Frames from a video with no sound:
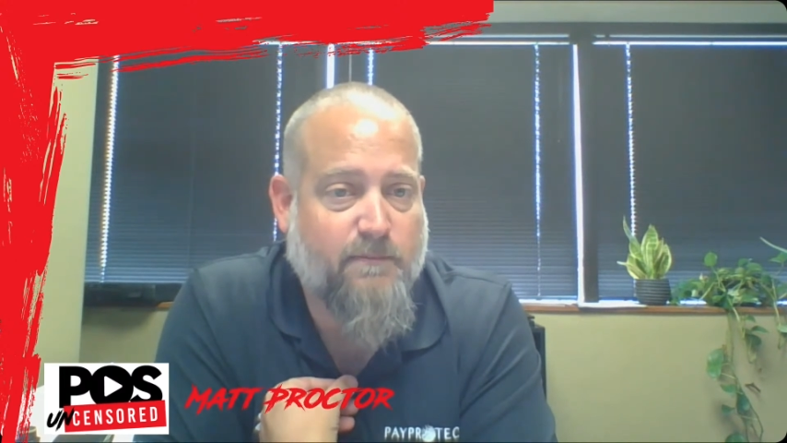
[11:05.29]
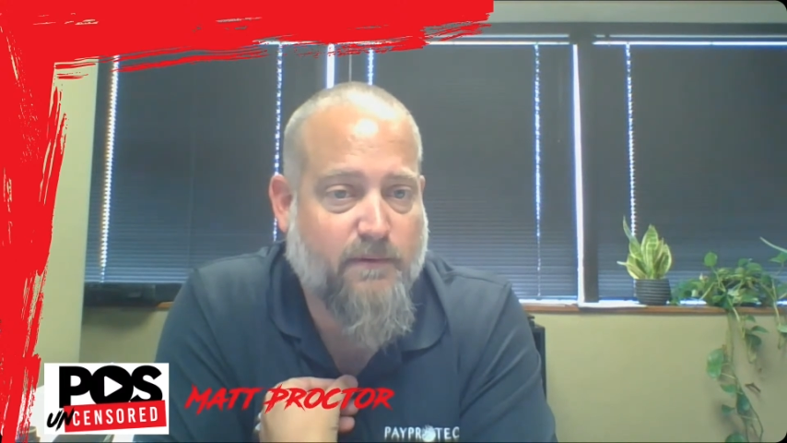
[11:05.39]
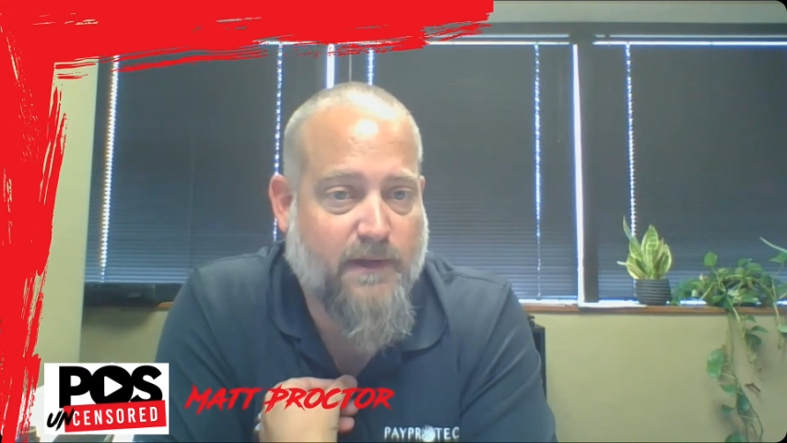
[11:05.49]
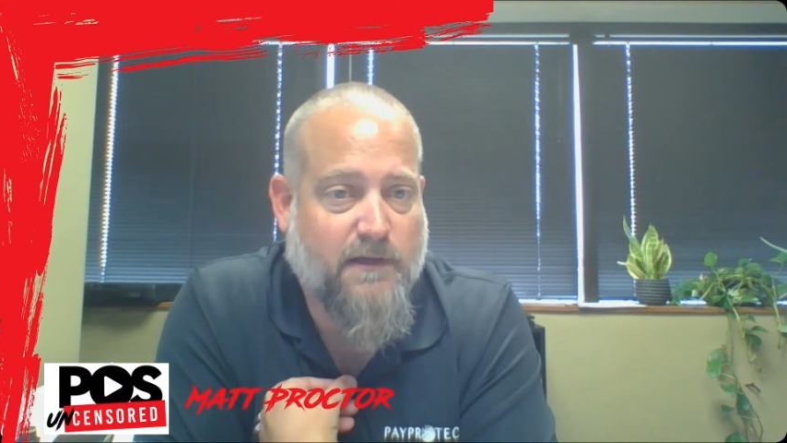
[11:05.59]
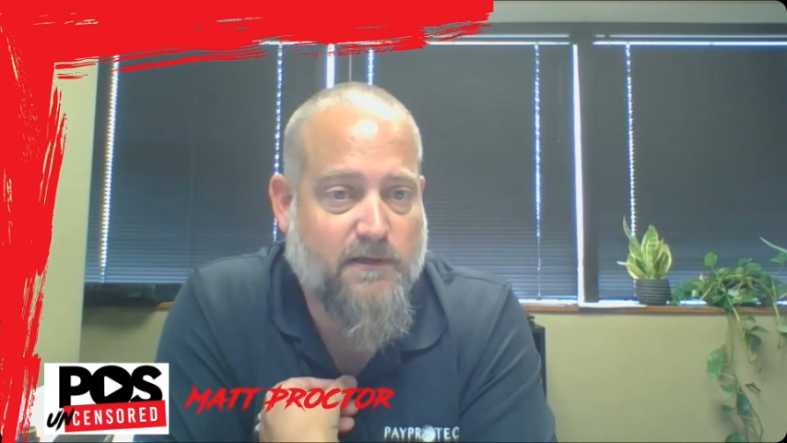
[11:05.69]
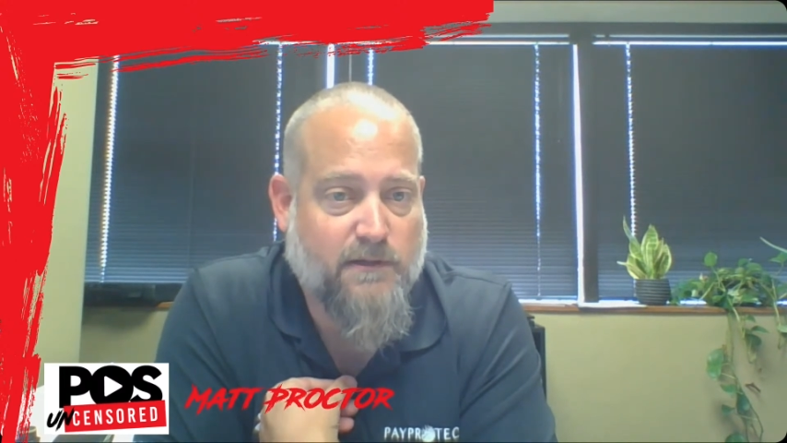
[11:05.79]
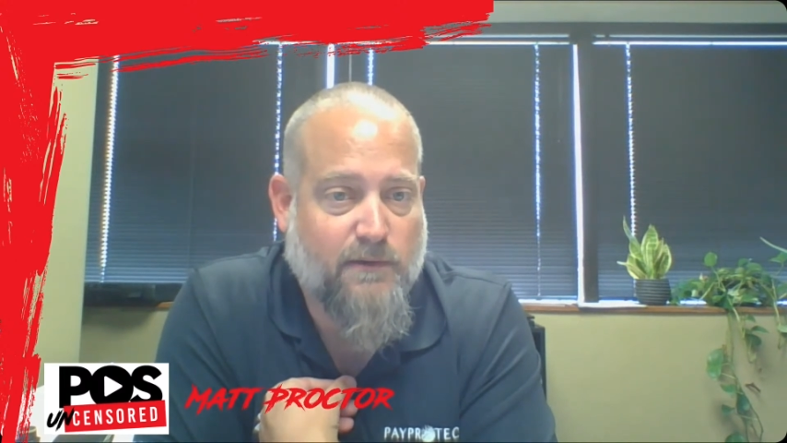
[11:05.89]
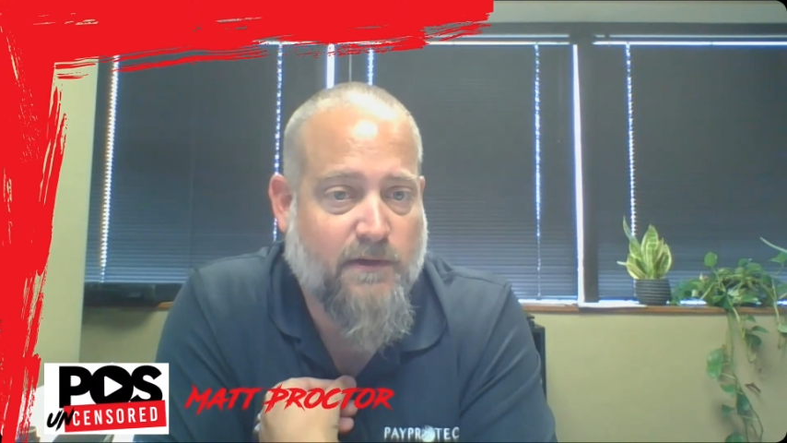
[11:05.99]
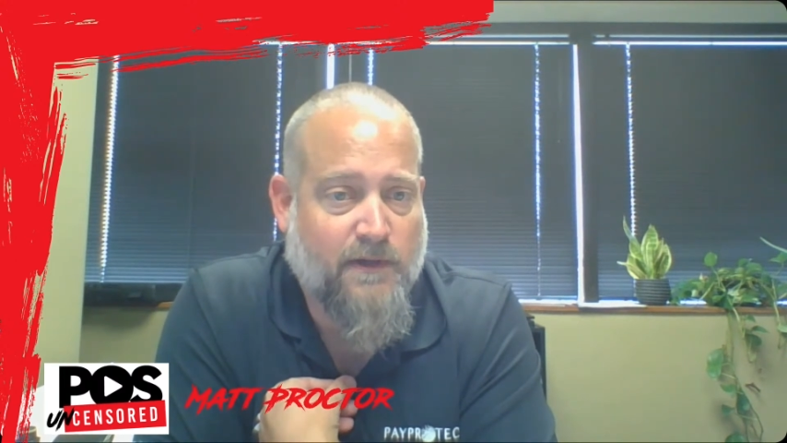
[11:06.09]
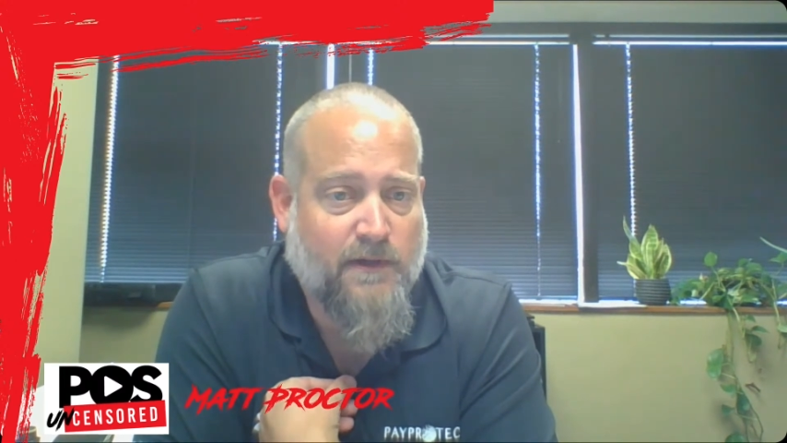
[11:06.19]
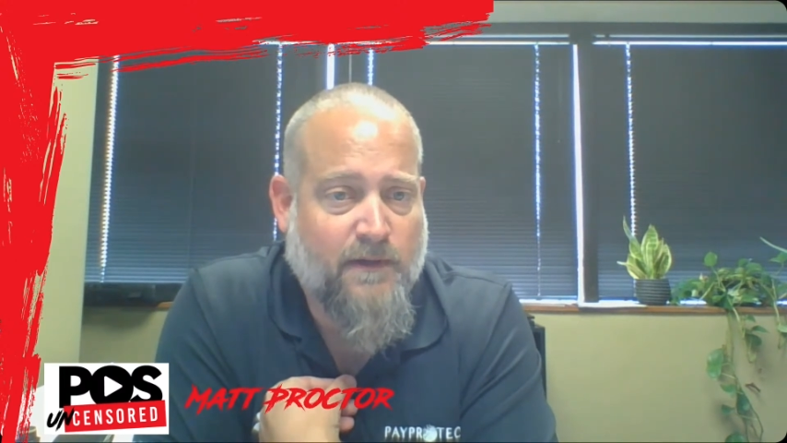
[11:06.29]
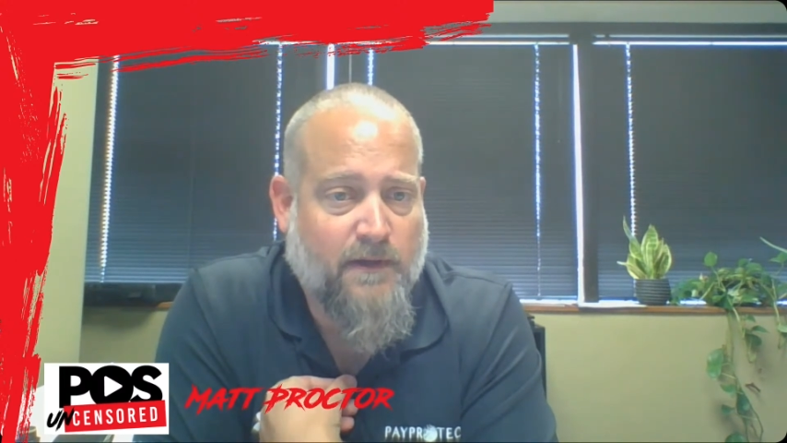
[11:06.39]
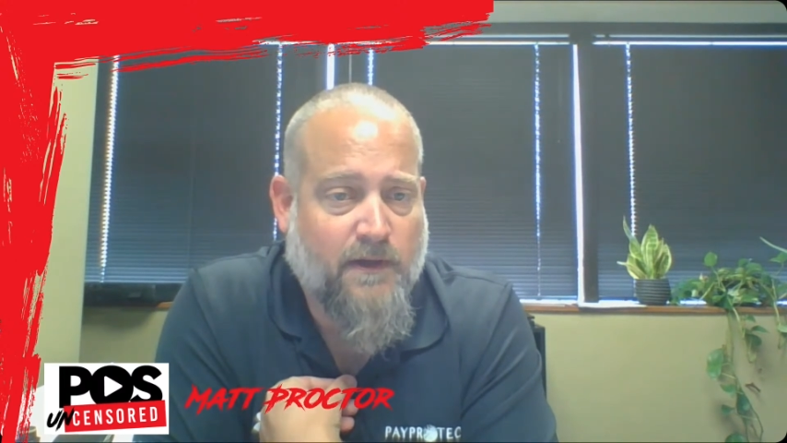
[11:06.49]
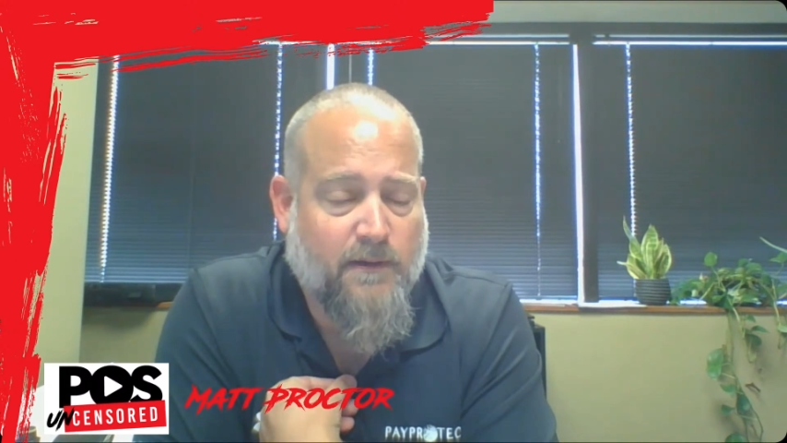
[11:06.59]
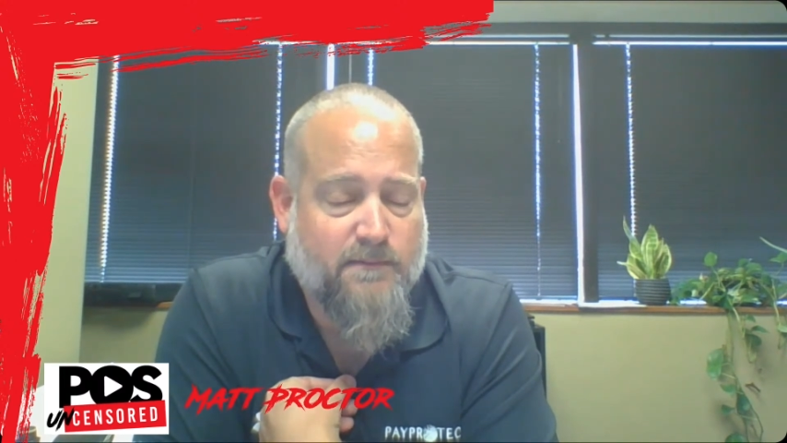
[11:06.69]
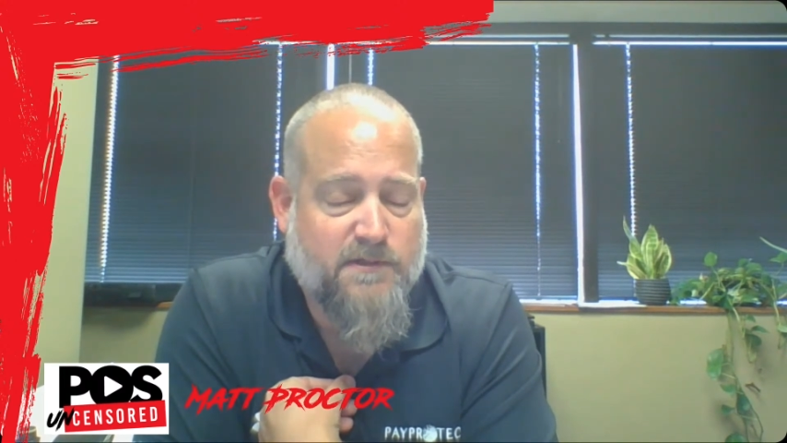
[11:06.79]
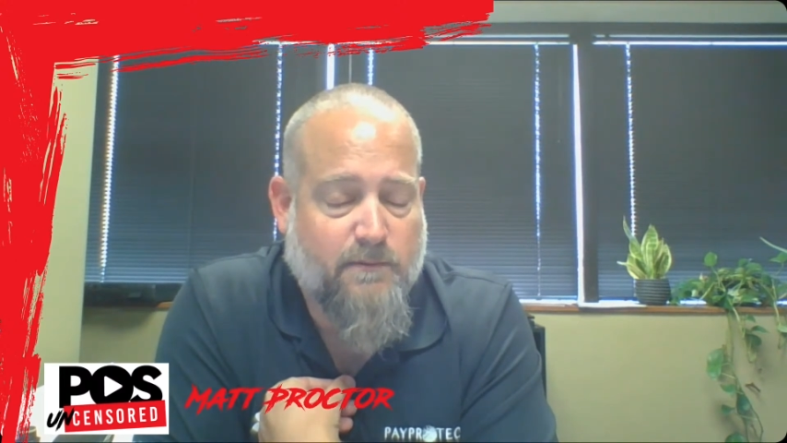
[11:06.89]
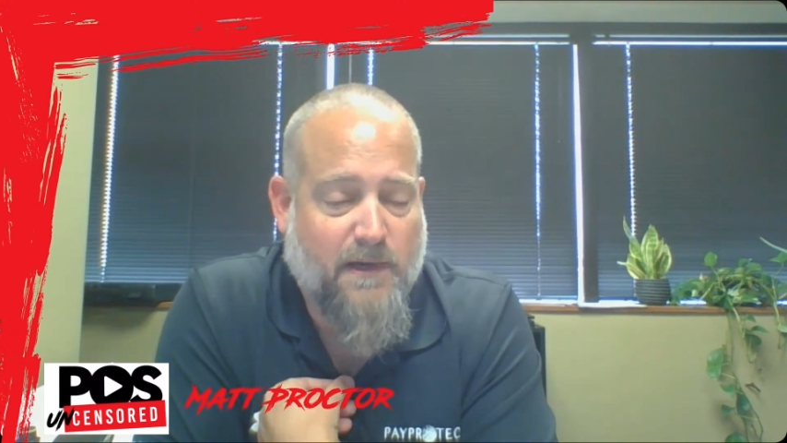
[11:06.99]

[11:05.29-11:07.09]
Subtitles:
people that can do it.